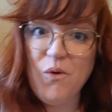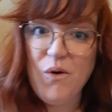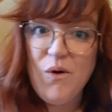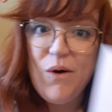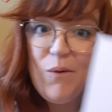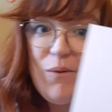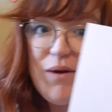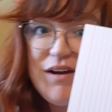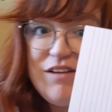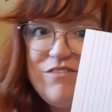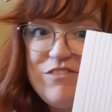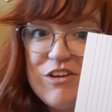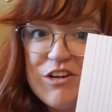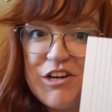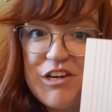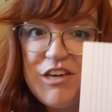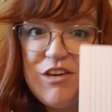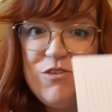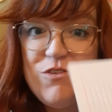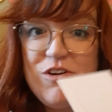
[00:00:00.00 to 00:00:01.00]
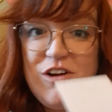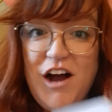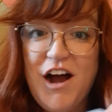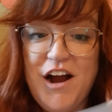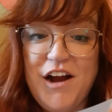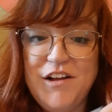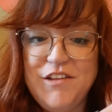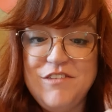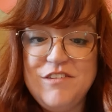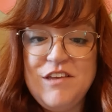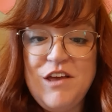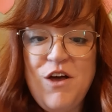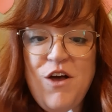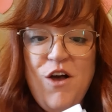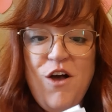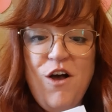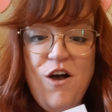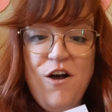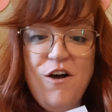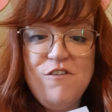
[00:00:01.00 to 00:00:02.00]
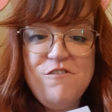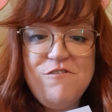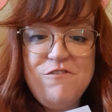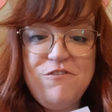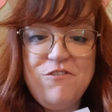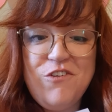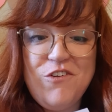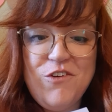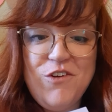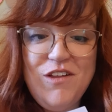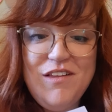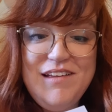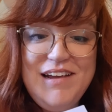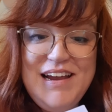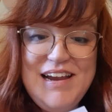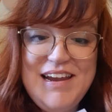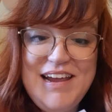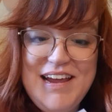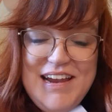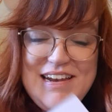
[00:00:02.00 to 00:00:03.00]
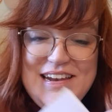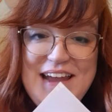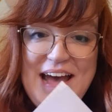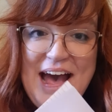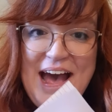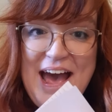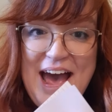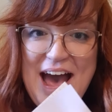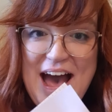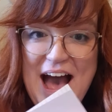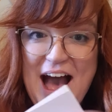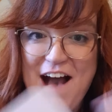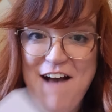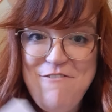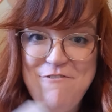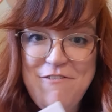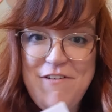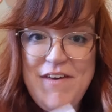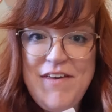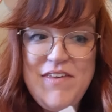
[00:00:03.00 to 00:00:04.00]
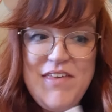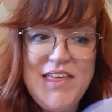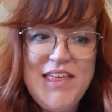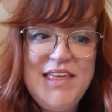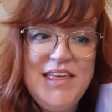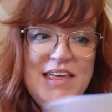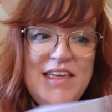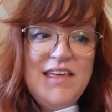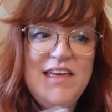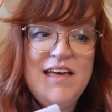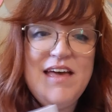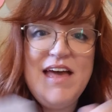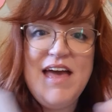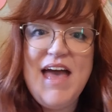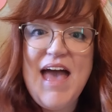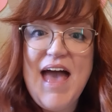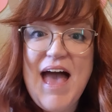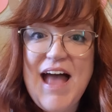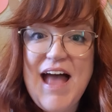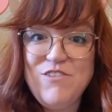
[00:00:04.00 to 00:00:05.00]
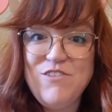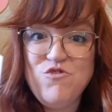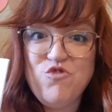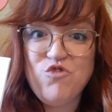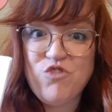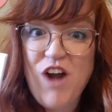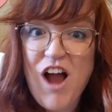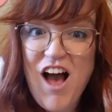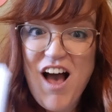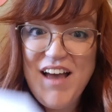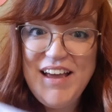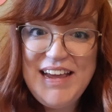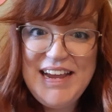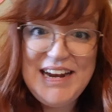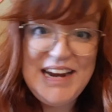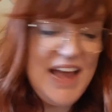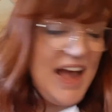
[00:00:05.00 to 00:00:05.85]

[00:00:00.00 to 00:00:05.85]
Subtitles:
one of your cue cards, folding it in half, and drawing